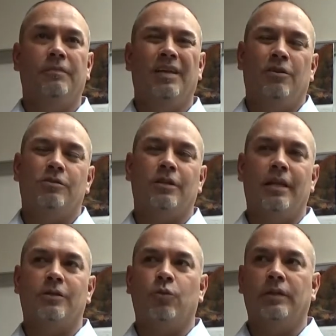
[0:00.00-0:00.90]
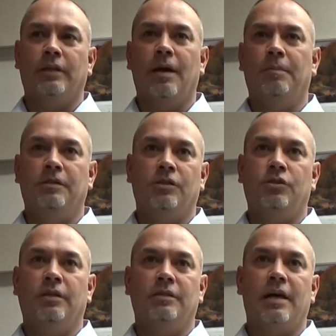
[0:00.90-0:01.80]
And usually that's what the
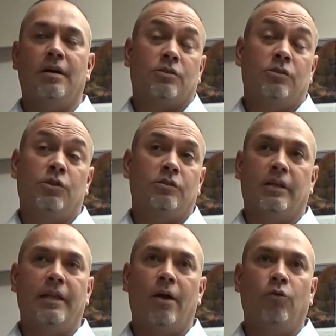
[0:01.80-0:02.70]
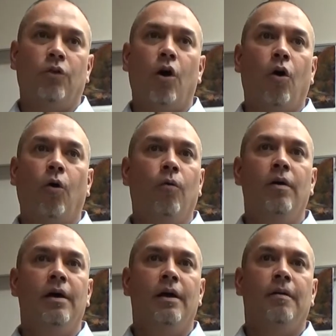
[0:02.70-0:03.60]
deposition entails, because usually they don't know
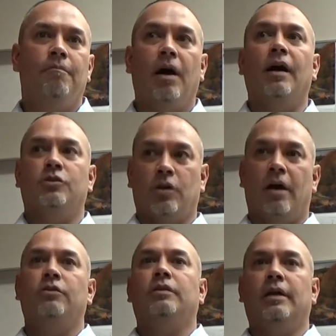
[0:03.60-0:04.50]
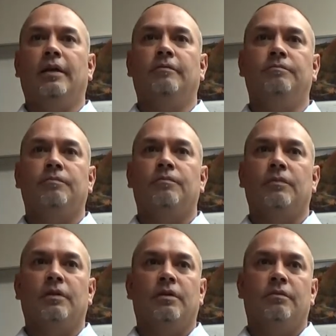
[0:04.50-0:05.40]
much other than,
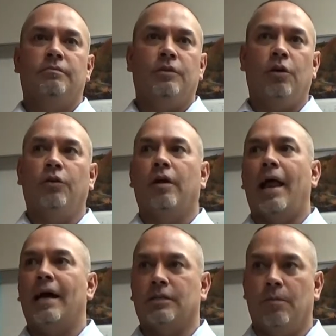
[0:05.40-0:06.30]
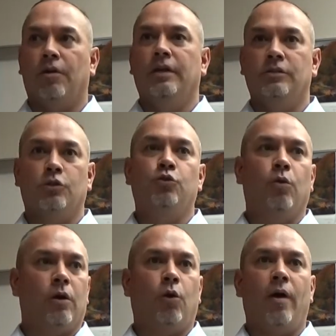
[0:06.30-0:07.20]
they'll ask them, are these the true
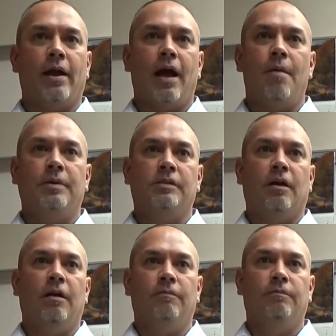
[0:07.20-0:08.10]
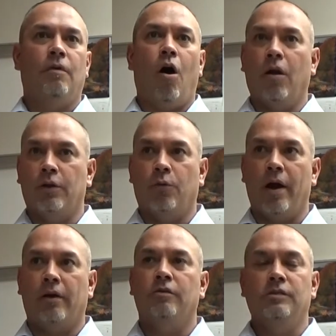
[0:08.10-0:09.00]
and correct copies of all of the
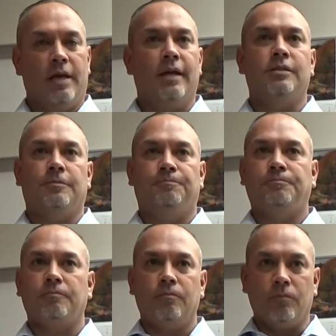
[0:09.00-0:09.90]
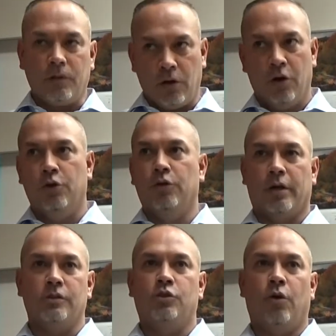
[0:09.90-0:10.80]
records? Yes. Are you the
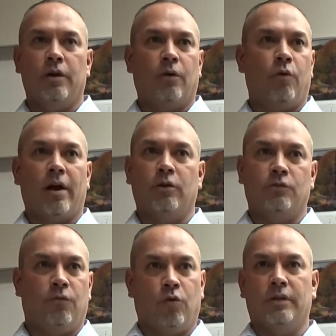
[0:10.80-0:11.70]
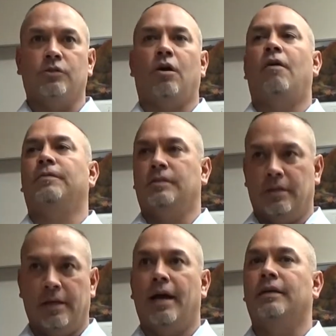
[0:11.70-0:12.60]
custodian of records for this office?
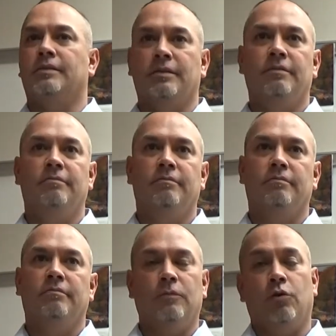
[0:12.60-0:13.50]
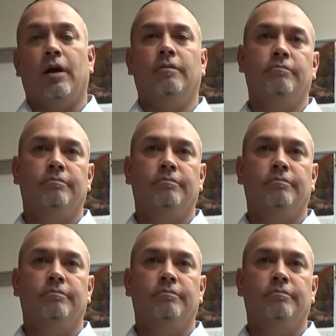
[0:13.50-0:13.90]
Yes. Okay.